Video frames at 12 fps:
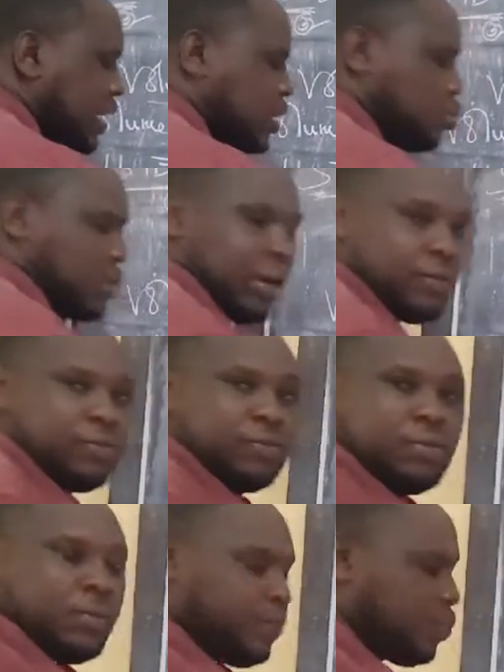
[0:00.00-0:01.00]
this 12.
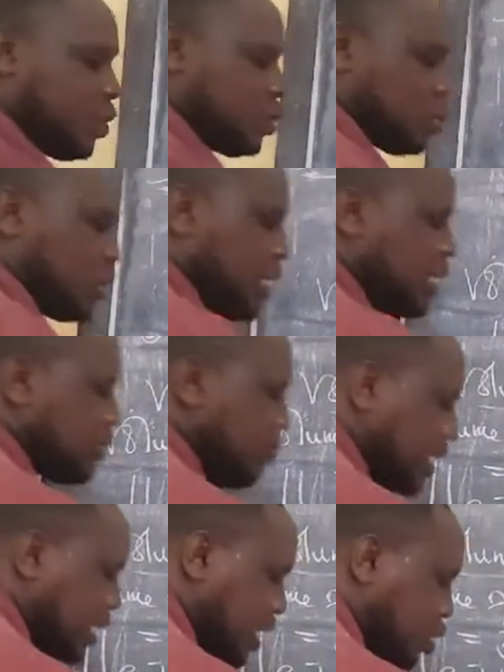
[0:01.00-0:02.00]
So this
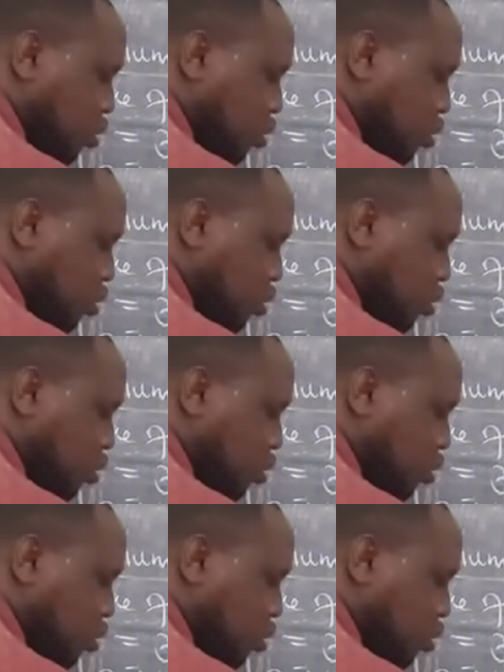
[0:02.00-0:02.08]
measures